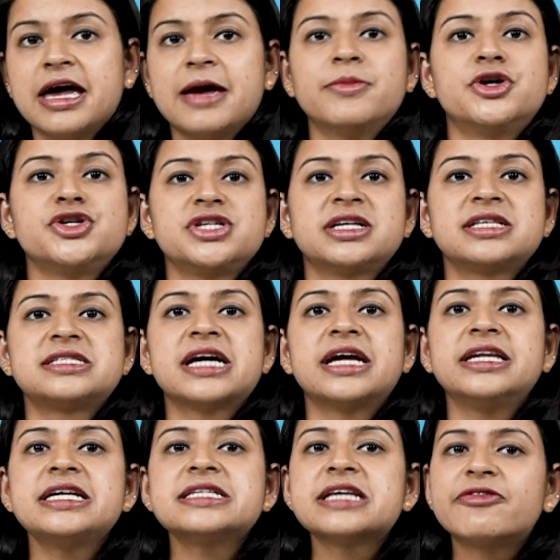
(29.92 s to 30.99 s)
Emerging
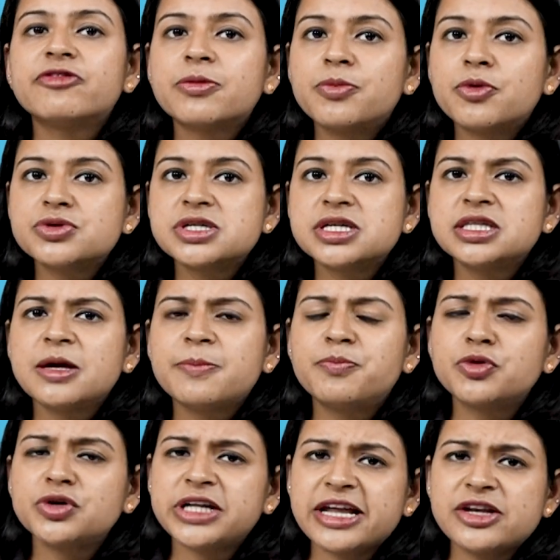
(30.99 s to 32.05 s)
studies have reported the
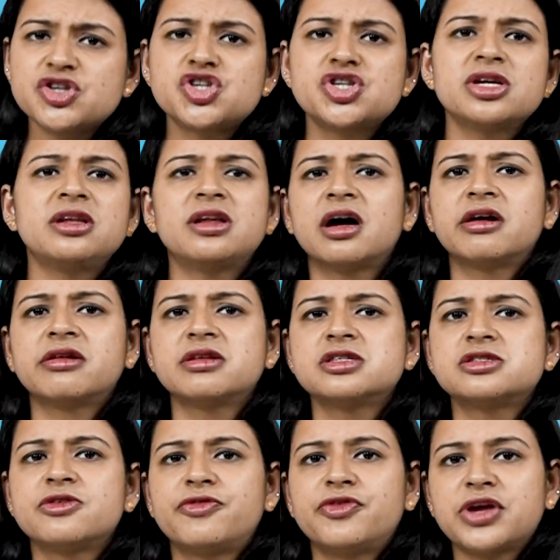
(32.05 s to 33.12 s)
potential
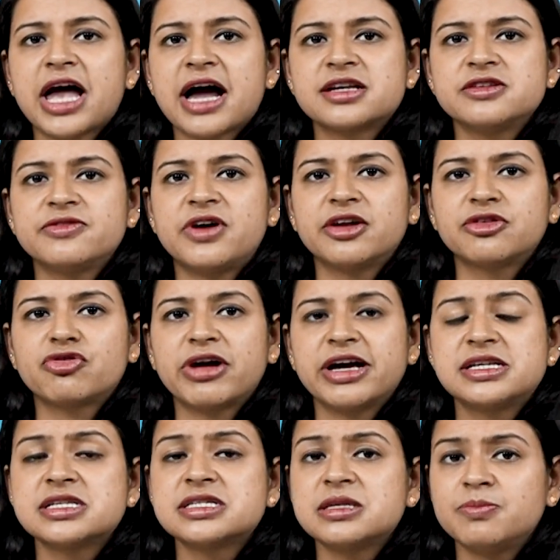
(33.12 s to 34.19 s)
occurrence of reactive
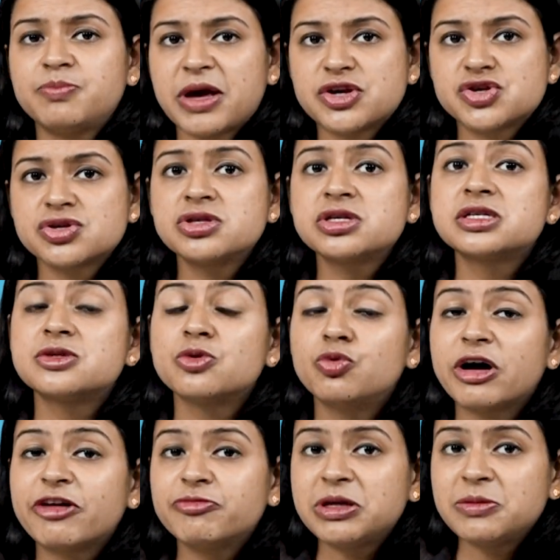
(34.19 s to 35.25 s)
arthritis in patients
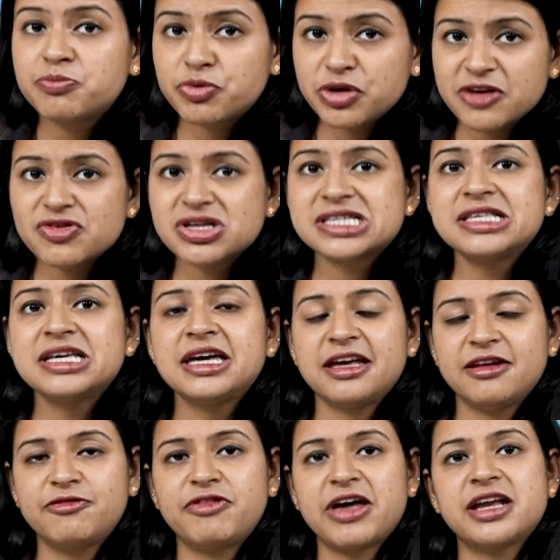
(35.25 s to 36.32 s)
who have been previously
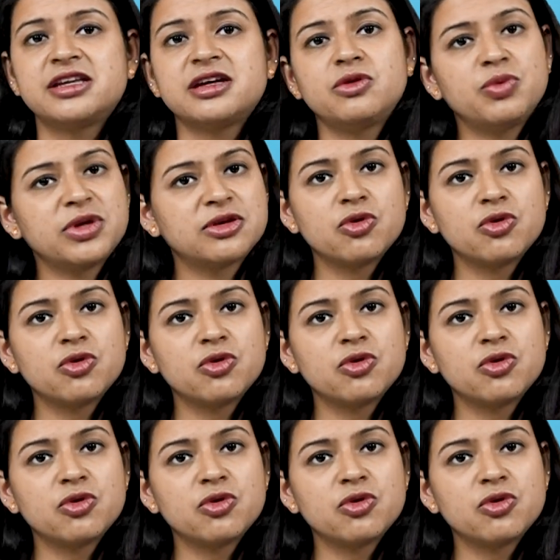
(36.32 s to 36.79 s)
infected with